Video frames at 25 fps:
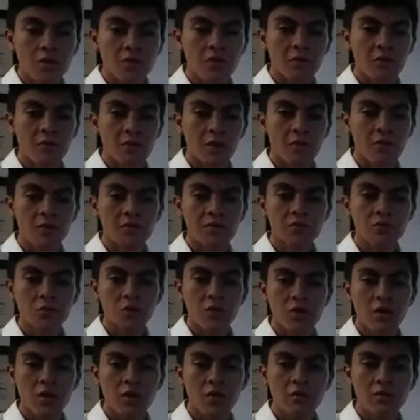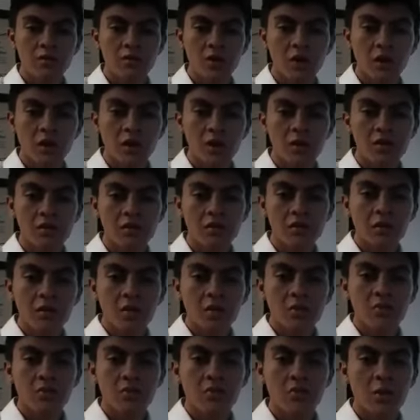the fibers were added
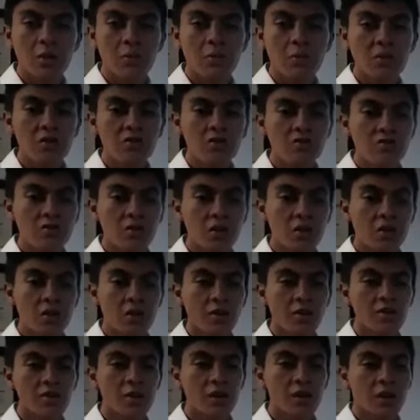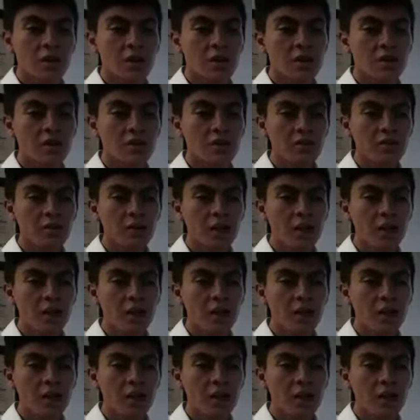to the mixture at the end